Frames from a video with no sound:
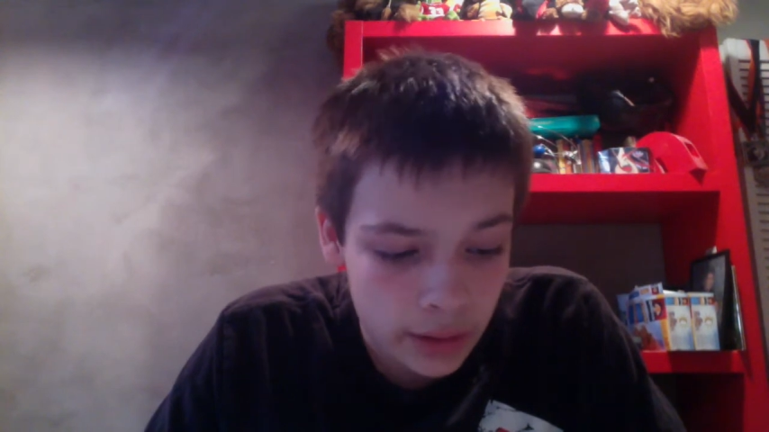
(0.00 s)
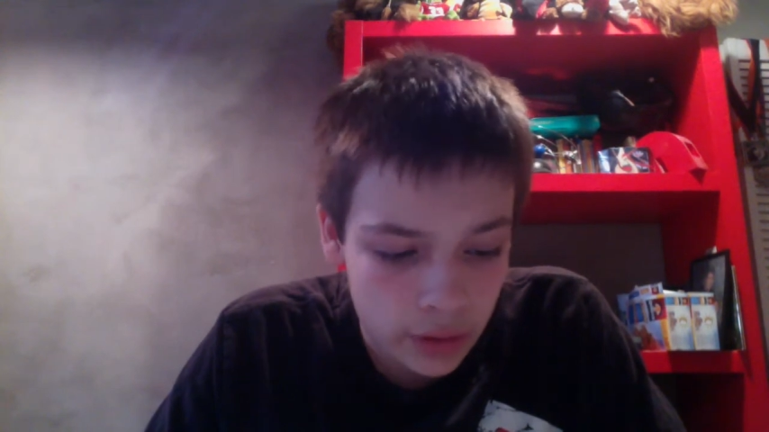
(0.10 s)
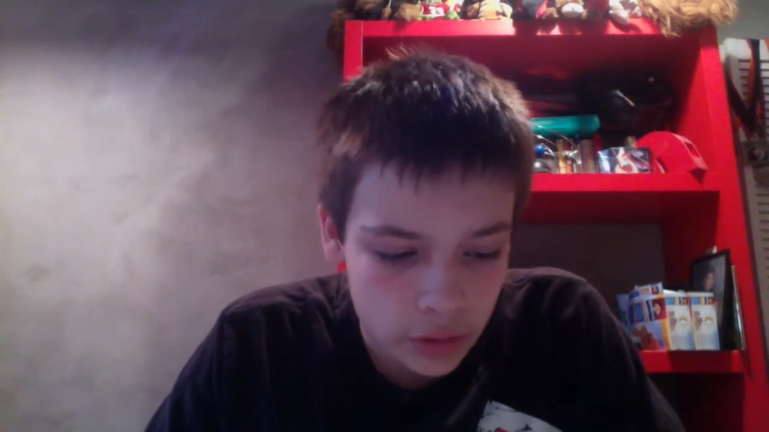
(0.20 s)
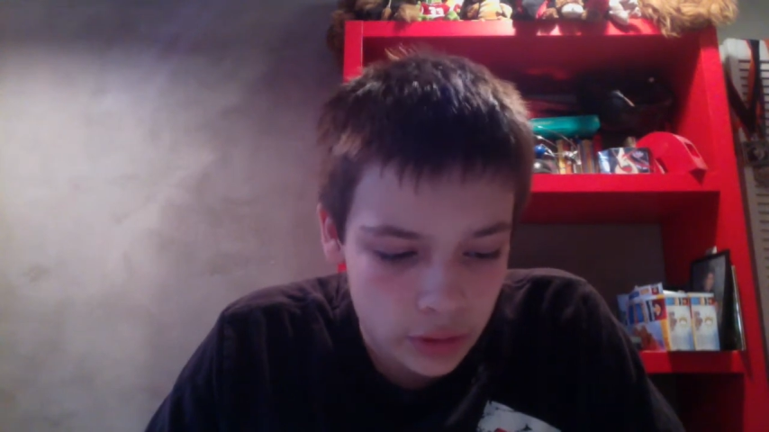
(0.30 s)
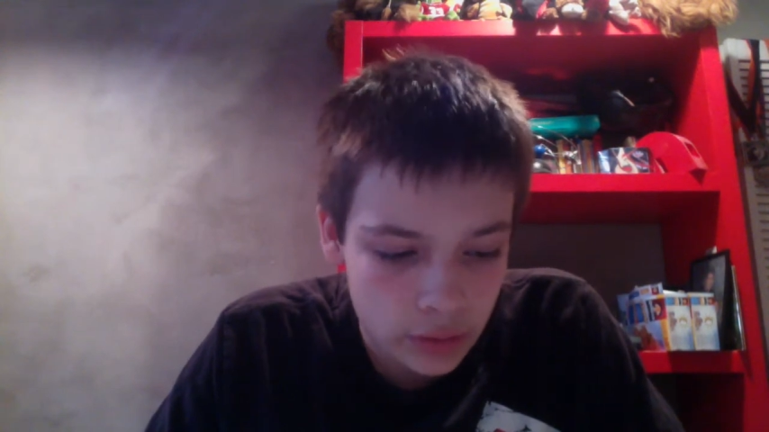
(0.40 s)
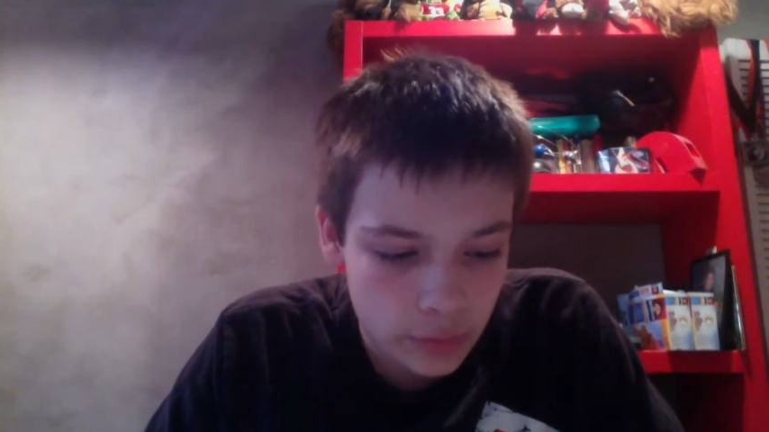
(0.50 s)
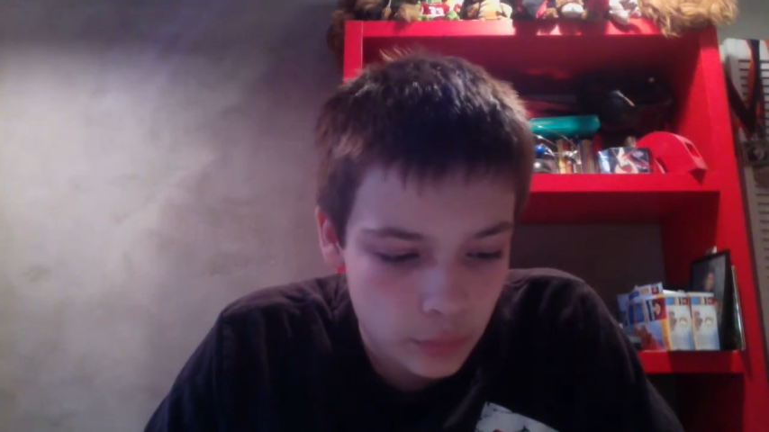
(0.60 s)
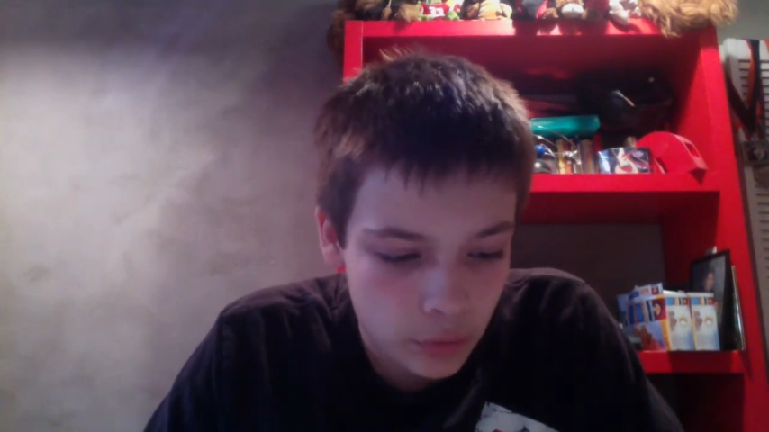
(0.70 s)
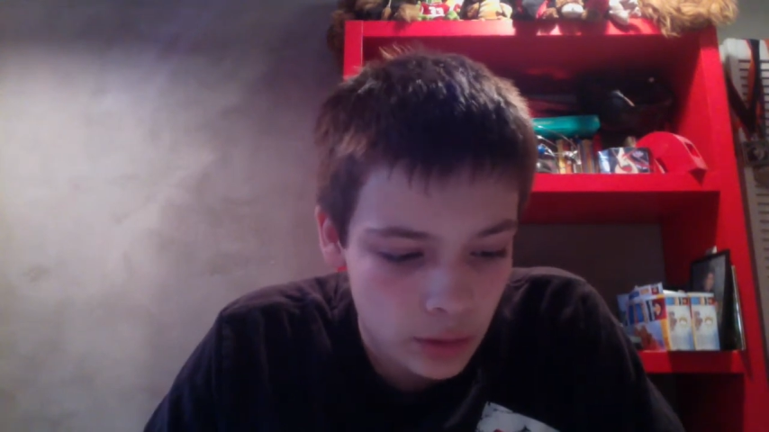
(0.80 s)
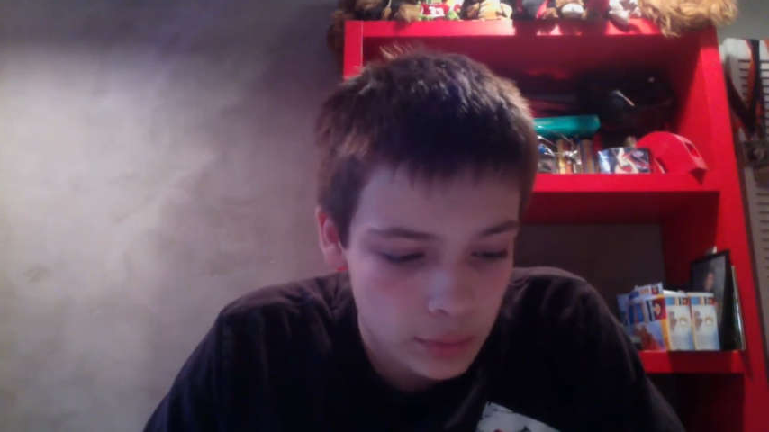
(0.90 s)
inches.
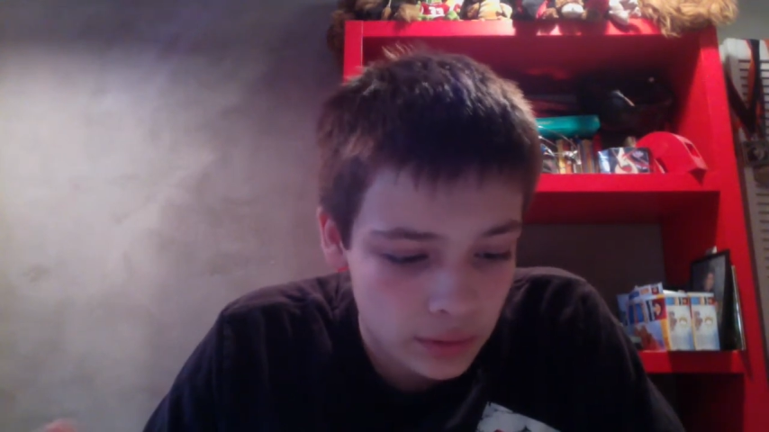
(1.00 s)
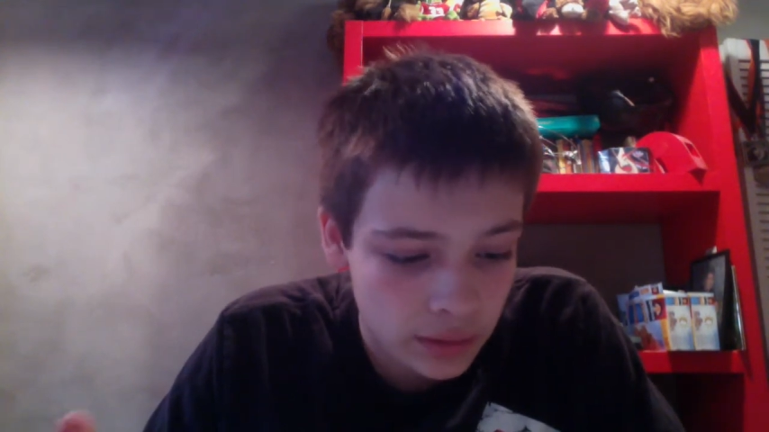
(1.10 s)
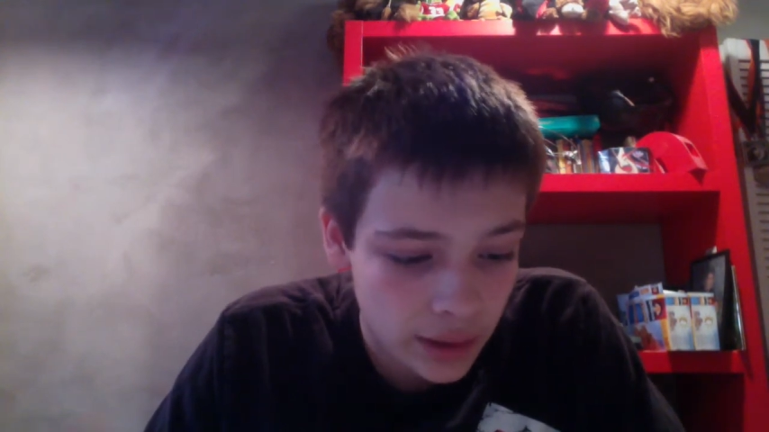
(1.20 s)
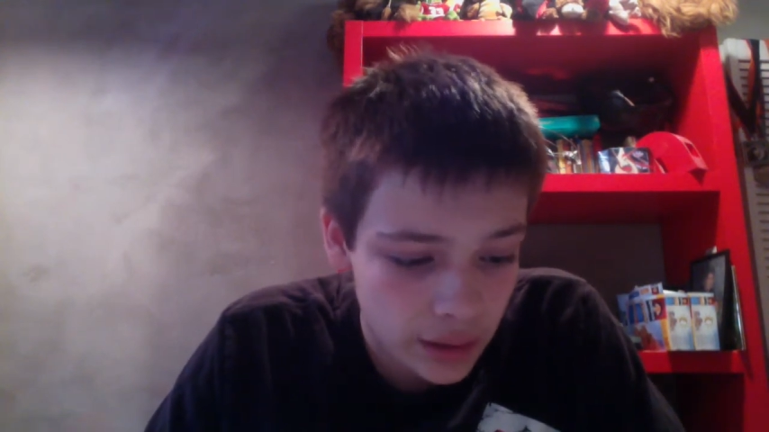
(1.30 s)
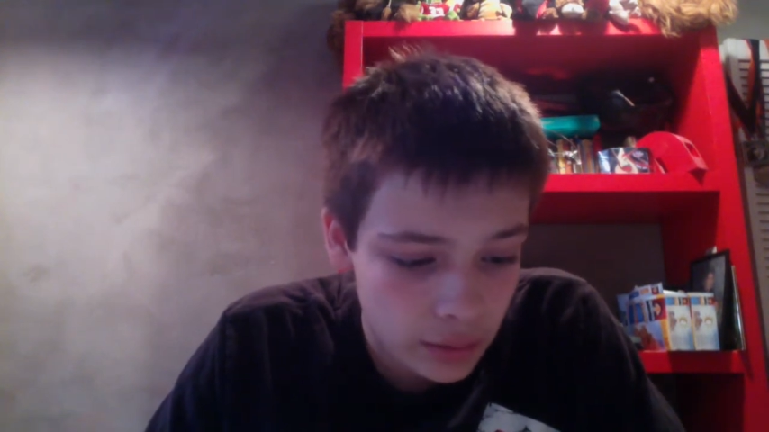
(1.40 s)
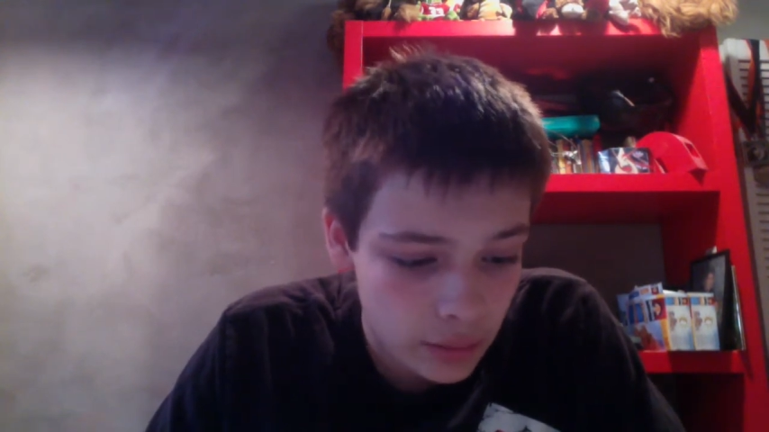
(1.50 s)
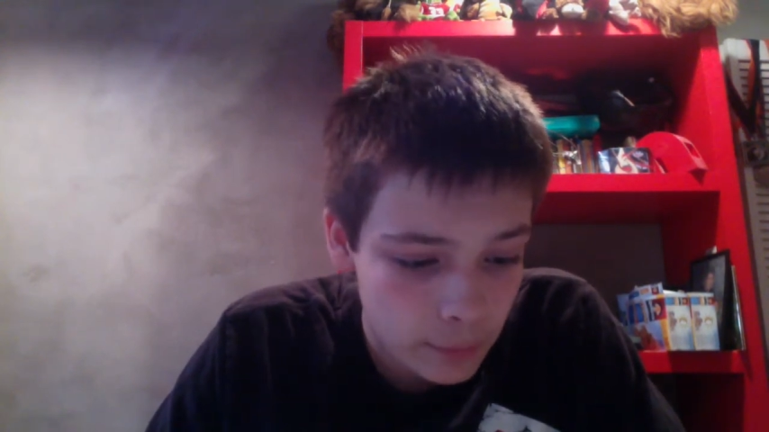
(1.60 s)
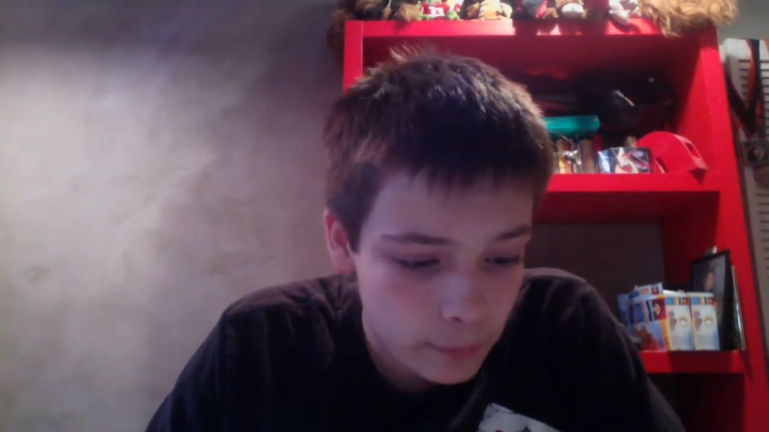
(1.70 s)
When it comes to depth,